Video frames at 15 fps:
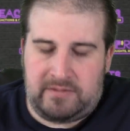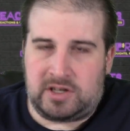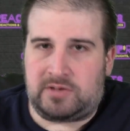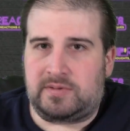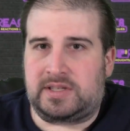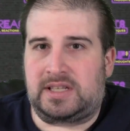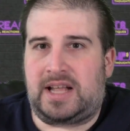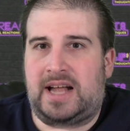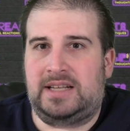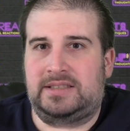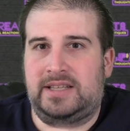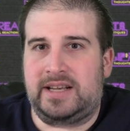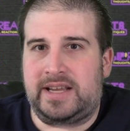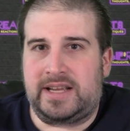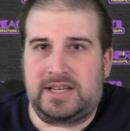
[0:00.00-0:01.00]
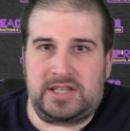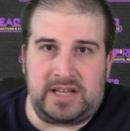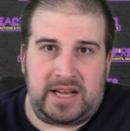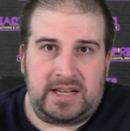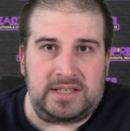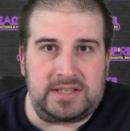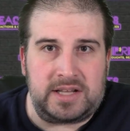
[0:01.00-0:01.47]
which was a lot of lineage to
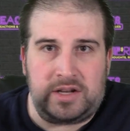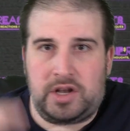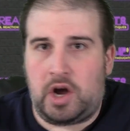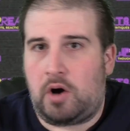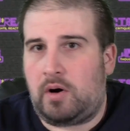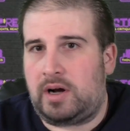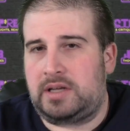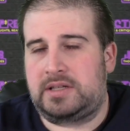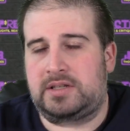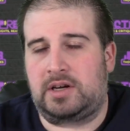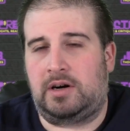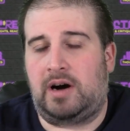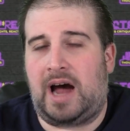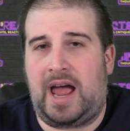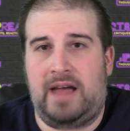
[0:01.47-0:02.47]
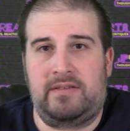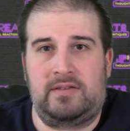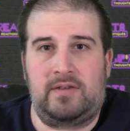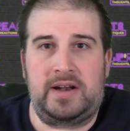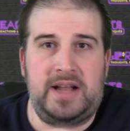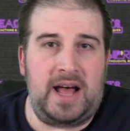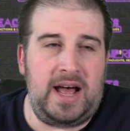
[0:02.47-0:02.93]
get us to Noah, so I haven't
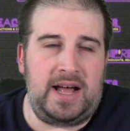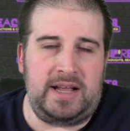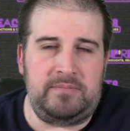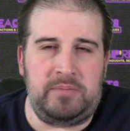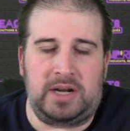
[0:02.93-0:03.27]
read ahead,